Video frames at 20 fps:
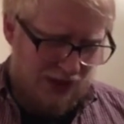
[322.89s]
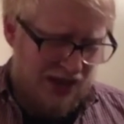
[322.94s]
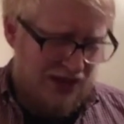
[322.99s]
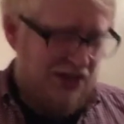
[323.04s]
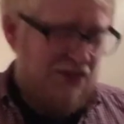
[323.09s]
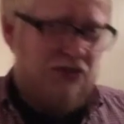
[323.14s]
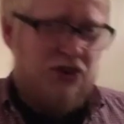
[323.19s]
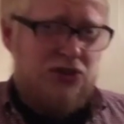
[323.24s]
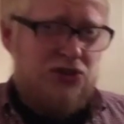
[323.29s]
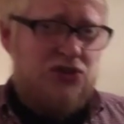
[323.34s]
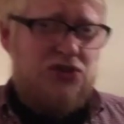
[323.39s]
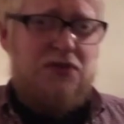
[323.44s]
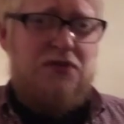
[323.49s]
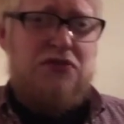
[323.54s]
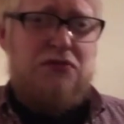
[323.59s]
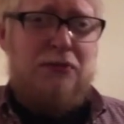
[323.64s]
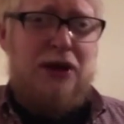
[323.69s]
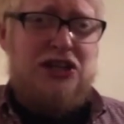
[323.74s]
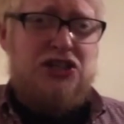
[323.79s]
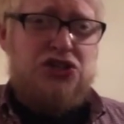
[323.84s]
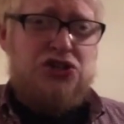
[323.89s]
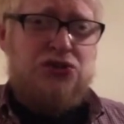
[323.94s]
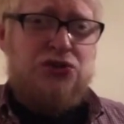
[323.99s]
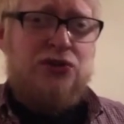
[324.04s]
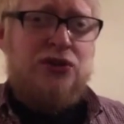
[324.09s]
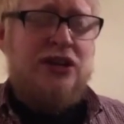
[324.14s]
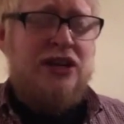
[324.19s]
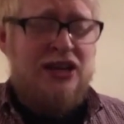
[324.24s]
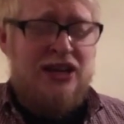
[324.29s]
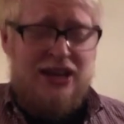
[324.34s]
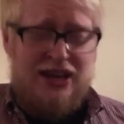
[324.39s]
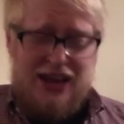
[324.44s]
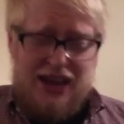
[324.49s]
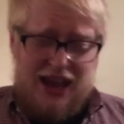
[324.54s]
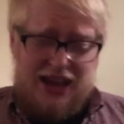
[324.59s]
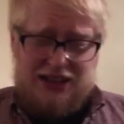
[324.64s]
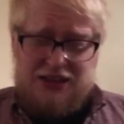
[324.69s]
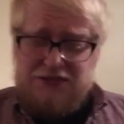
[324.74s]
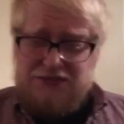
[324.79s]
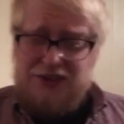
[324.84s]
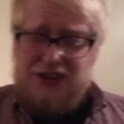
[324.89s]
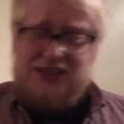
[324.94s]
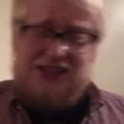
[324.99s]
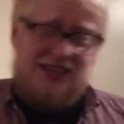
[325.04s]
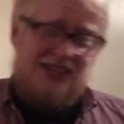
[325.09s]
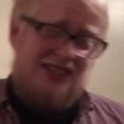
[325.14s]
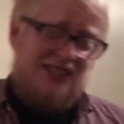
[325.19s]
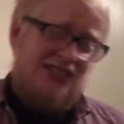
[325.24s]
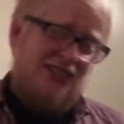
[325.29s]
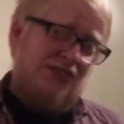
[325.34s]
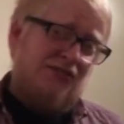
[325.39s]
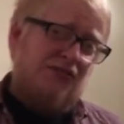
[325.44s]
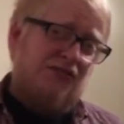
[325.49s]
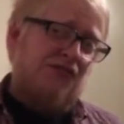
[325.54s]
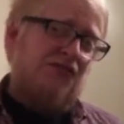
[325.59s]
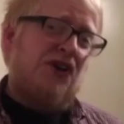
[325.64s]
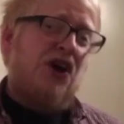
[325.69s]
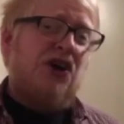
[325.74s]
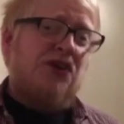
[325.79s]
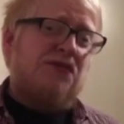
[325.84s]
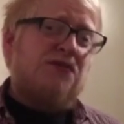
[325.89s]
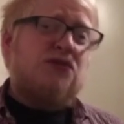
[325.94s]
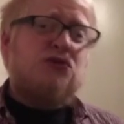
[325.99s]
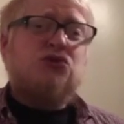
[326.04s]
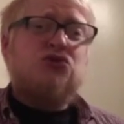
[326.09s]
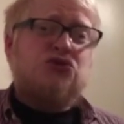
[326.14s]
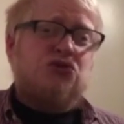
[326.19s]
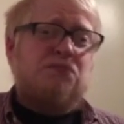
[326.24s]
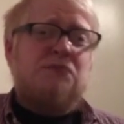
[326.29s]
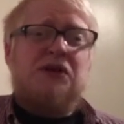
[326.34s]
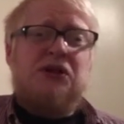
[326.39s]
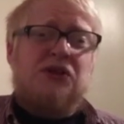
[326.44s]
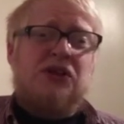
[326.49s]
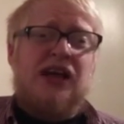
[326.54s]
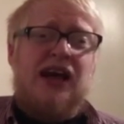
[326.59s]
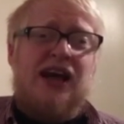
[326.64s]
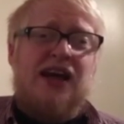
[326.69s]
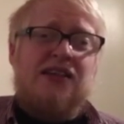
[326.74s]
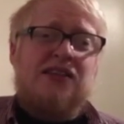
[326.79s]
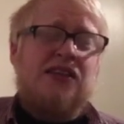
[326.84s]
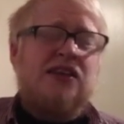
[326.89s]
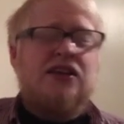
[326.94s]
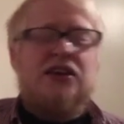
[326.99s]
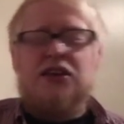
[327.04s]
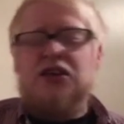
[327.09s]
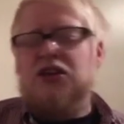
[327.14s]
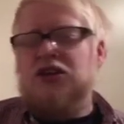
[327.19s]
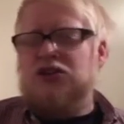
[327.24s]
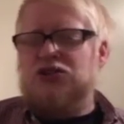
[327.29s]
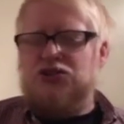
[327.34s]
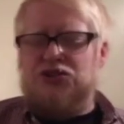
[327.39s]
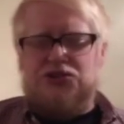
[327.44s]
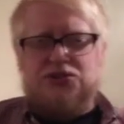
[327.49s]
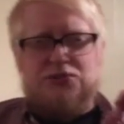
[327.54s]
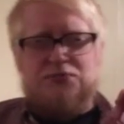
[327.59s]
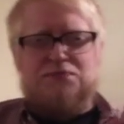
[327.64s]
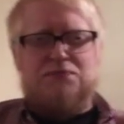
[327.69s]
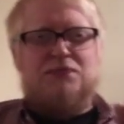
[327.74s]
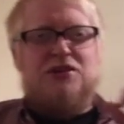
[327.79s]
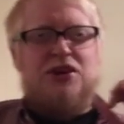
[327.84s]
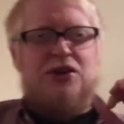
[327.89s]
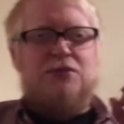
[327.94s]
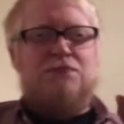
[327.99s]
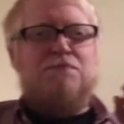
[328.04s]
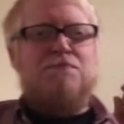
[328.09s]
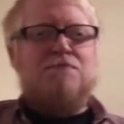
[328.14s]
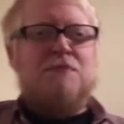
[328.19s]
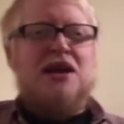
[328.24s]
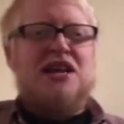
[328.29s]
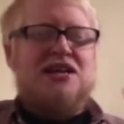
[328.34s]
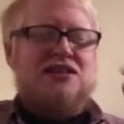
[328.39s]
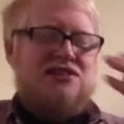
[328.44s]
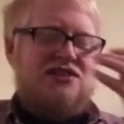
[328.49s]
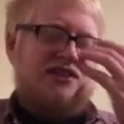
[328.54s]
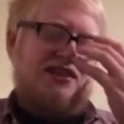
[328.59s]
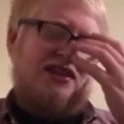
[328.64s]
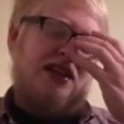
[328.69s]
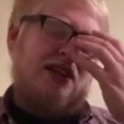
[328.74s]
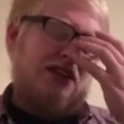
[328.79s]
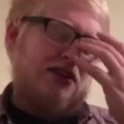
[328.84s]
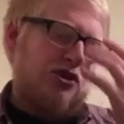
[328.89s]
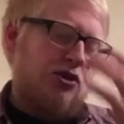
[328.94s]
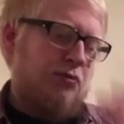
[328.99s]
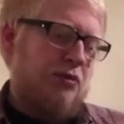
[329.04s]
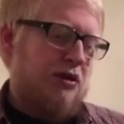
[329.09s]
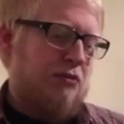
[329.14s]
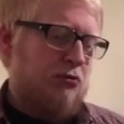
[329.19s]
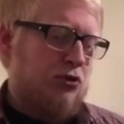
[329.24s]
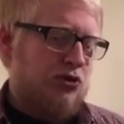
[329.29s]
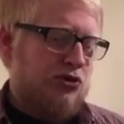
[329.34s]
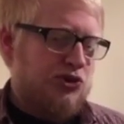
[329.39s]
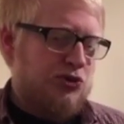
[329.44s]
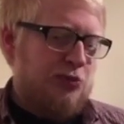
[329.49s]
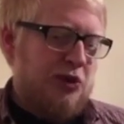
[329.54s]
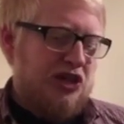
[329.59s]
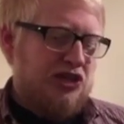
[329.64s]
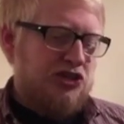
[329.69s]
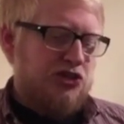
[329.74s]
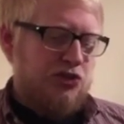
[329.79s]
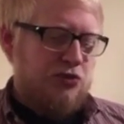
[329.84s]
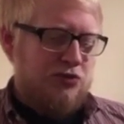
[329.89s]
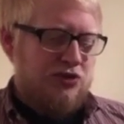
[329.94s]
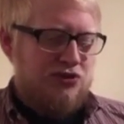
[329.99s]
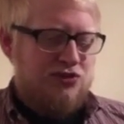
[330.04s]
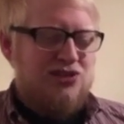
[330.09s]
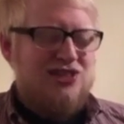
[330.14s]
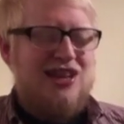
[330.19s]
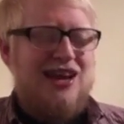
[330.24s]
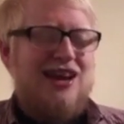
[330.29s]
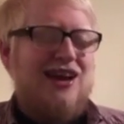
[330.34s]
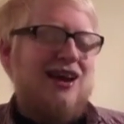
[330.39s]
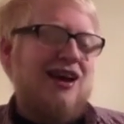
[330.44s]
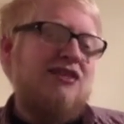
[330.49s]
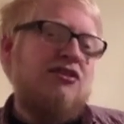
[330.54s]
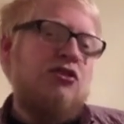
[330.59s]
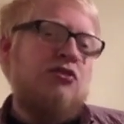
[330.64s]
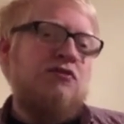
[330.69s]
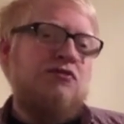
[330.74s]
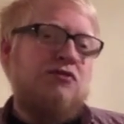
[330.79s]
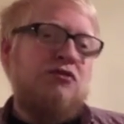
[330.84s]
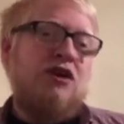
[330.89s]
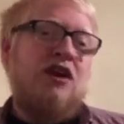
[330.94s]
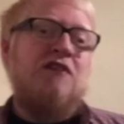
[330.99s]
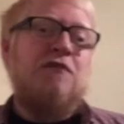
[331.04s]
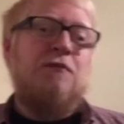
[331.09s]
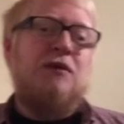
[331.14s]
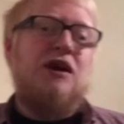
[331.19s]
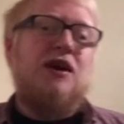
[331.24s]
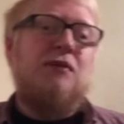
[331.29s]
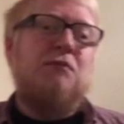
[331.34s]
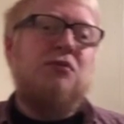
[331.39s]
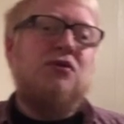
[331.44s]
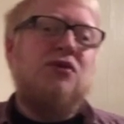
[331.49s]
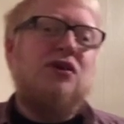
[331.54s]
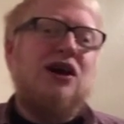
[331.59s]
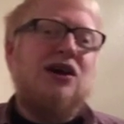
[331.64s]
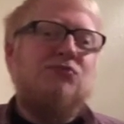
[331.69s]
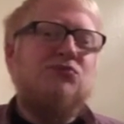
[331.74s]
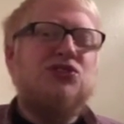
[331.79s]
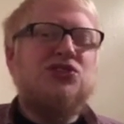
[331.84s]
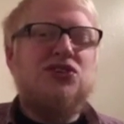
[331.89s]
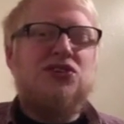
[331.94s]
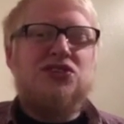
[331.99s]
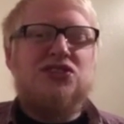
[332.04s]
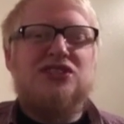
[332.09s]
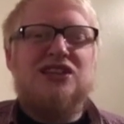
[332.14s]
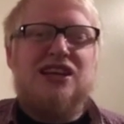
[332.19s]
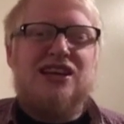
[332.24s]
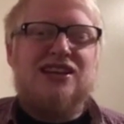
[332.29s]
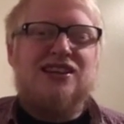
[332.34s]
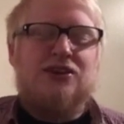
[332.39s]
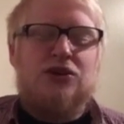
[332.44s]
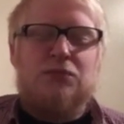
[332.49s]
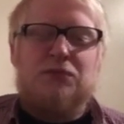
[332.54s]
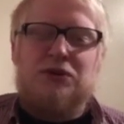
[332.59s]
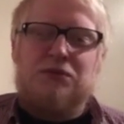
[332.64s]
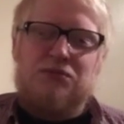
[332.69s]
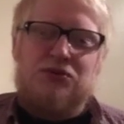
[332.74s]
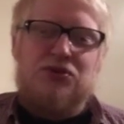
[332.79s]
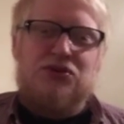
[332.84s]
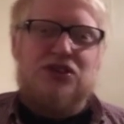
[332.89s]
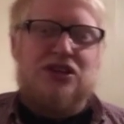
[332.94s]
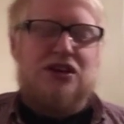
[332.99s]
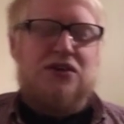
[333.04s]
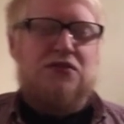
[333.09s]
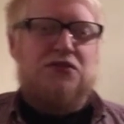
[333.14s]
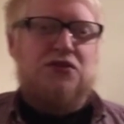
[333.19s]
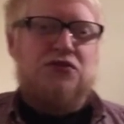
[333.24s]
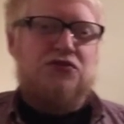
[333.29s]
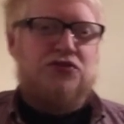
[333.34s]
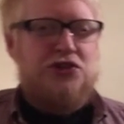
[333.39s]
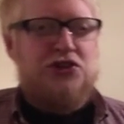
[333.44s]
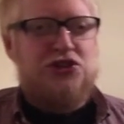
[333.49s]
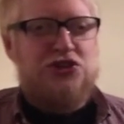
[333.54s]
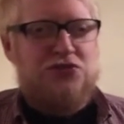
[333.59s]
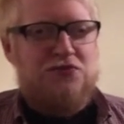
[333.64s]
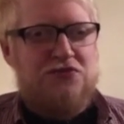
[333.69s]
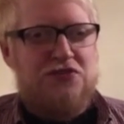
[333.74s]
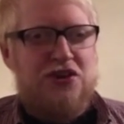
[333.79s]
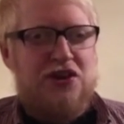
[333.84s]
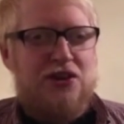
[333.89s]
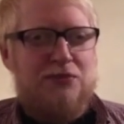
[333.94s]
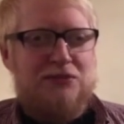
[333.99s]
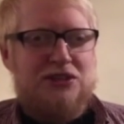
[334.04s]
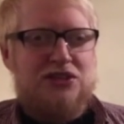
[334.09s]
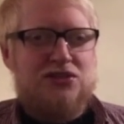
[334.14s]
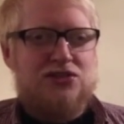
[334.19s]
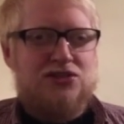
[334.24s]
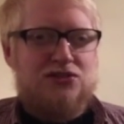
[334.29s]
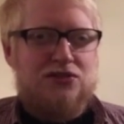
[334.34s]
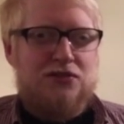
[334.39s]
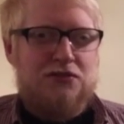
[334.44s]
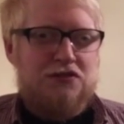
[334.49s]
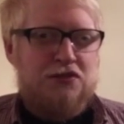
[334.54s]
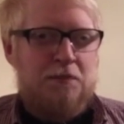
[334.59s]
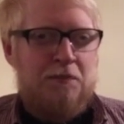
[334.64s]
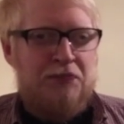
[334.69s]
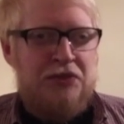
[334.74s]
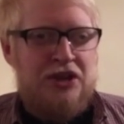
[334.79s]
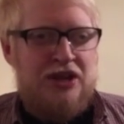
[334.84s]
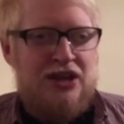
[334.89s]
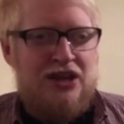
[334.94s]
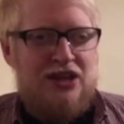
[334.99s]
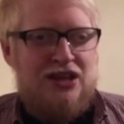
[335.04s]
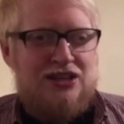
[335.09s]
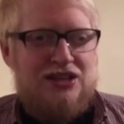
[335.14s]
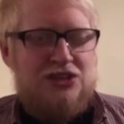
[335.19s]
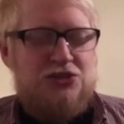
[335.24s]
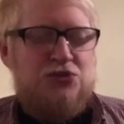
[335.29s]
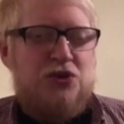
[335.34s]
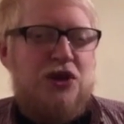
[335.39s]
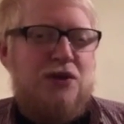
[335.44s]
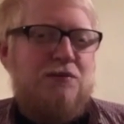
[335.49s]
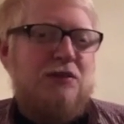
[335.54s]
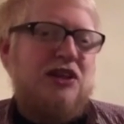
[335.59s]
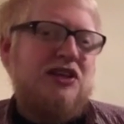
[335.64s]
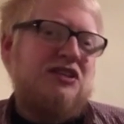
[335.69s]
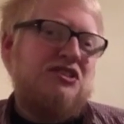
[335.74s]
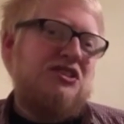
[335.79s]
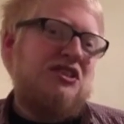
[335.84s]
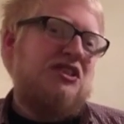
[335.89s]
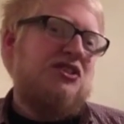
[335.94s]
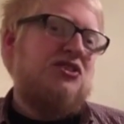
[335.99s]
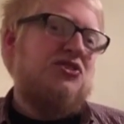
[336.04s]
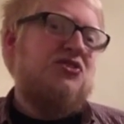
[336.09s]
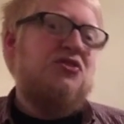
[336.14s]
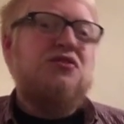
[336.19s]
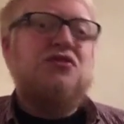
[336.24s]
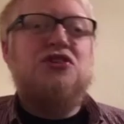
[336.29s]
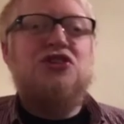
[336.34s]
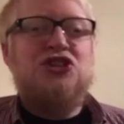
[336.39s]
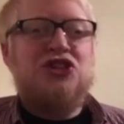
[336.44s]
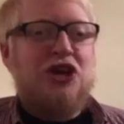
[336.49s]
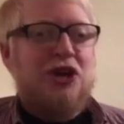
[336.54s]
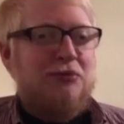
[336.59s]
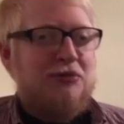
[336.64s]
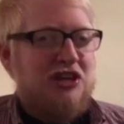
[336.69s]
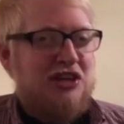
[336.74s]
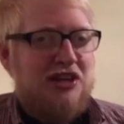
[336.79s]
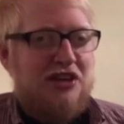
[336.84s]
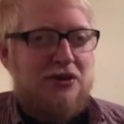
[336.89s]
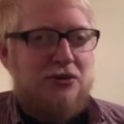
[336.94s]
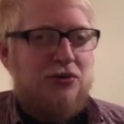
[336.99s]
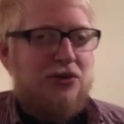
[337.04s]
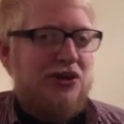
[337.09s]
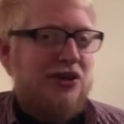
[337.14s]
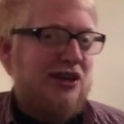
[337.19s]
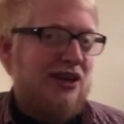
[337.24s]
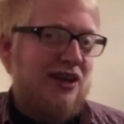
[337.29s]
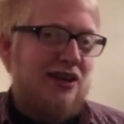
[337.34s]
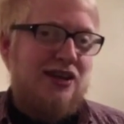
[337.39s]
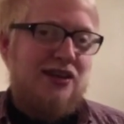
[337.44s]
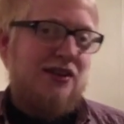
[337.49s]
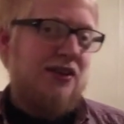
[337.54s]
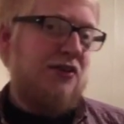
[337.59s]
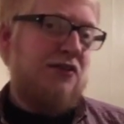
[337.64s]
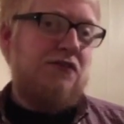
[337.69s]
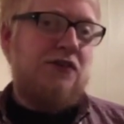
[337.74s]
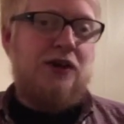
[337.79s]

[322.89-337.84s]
and you've got something magical. And the fact that it's in a 500ml can just, you know, makes it that little bit more special. Because, yeah, I love craft beer, but I'm starting to get a little bit bored now of the 330ml stuff. That's why I'm, like, seeing stuff in Germany now where you're getting in, like,